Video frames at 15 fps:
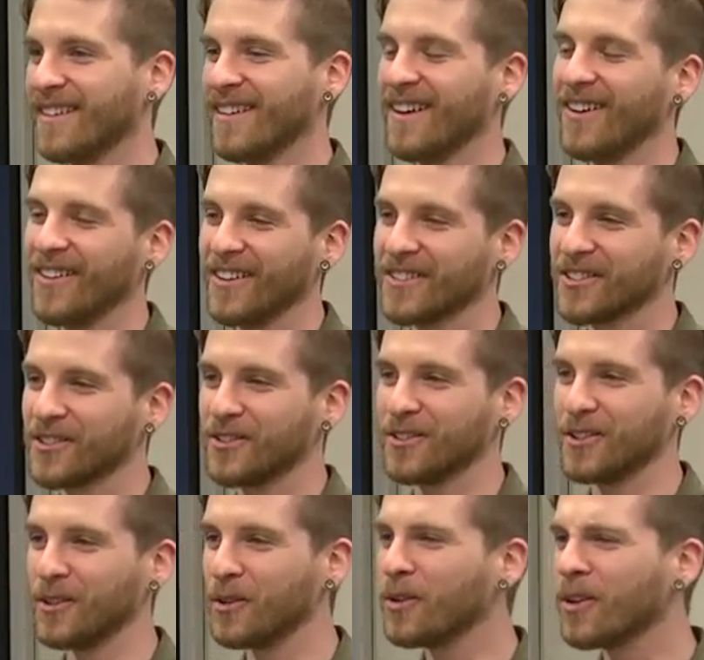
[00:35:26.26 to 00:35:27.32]
Oh, that's
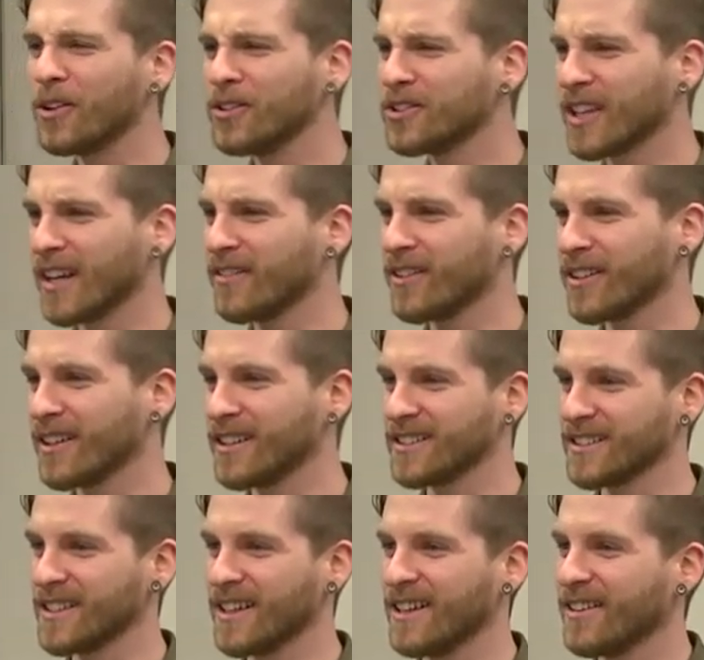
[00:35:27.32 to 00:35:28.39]
cool. Who's
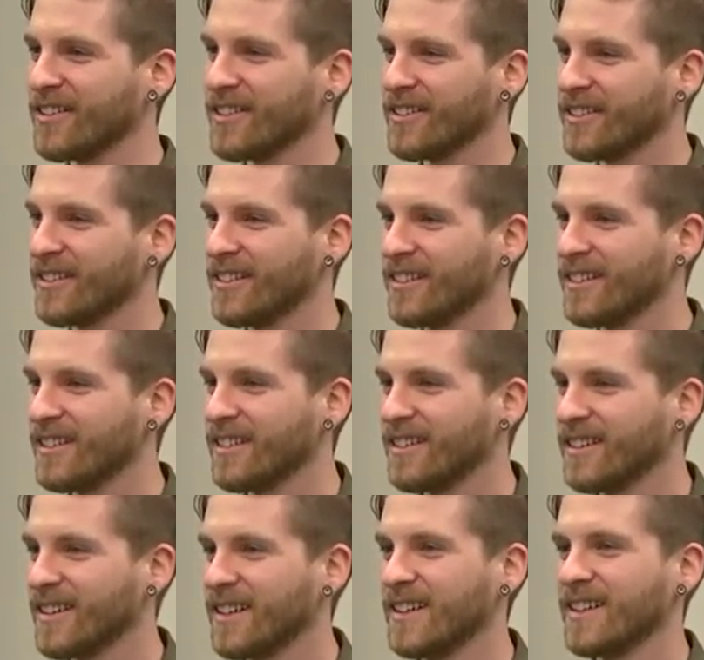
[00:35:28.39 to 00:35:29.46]
advertising that? Or? Uh, it's,
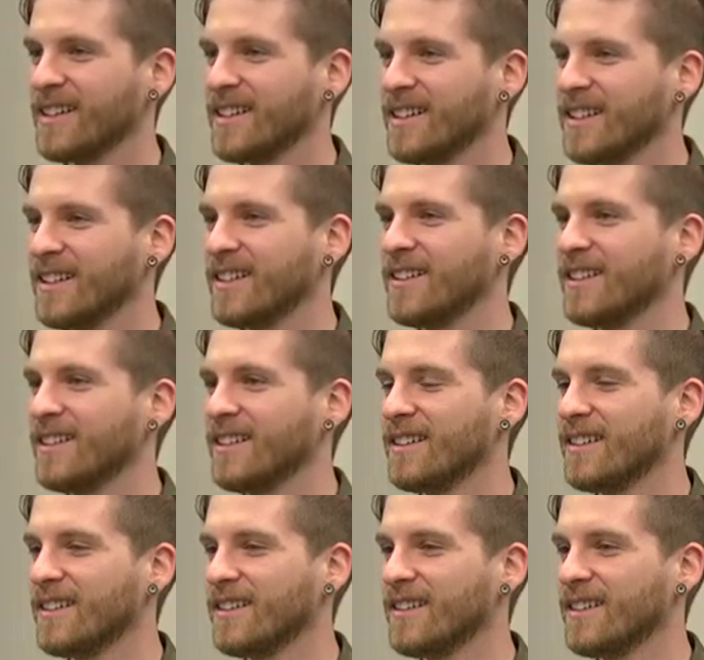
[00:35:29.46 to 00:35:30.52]
it's a plastic
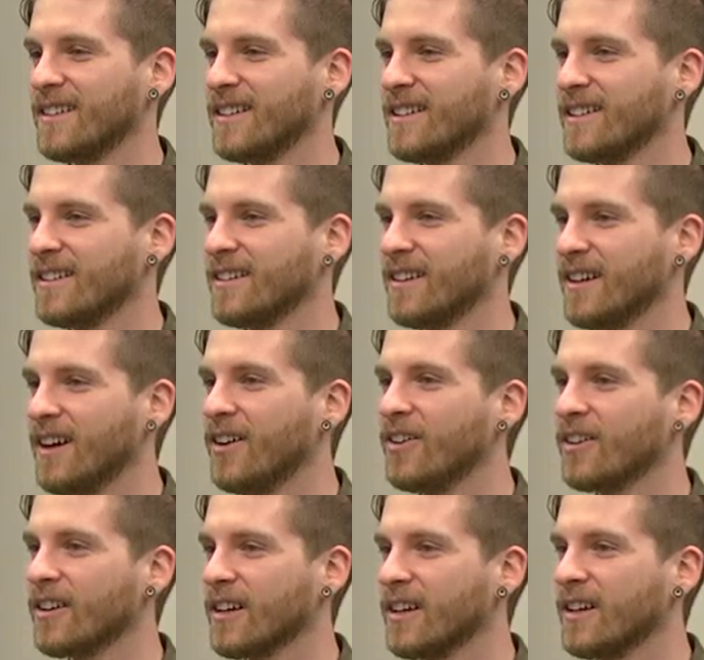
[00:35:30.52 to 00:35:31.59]
recycling. Oh,
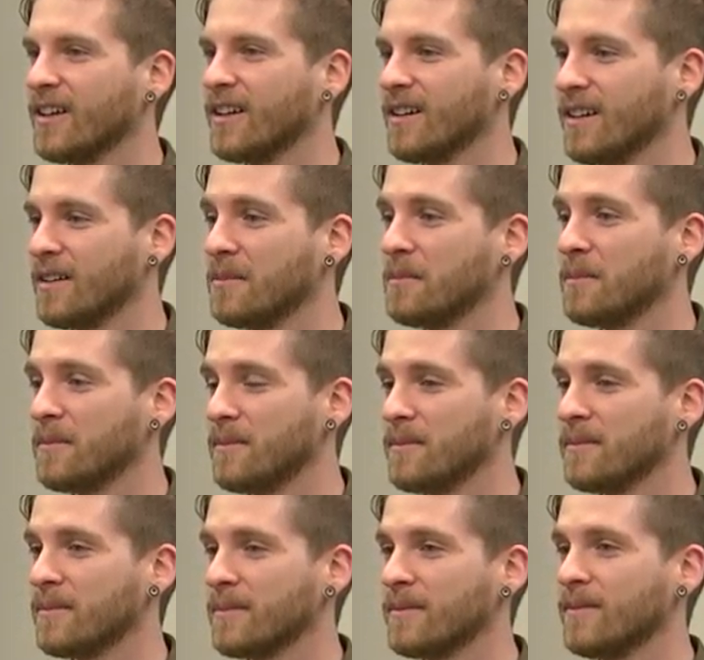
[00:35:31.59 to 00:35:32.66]
okay. It's a recycling
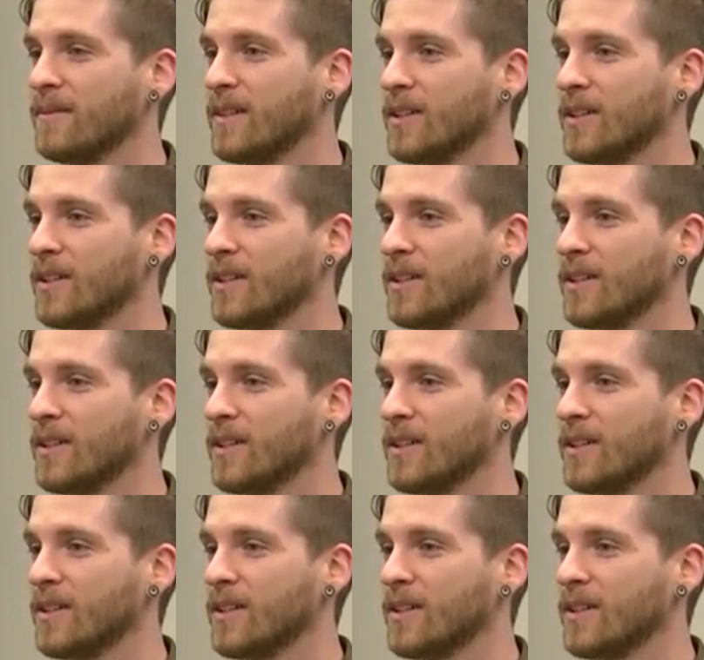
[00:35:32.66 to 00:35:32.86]
commercial.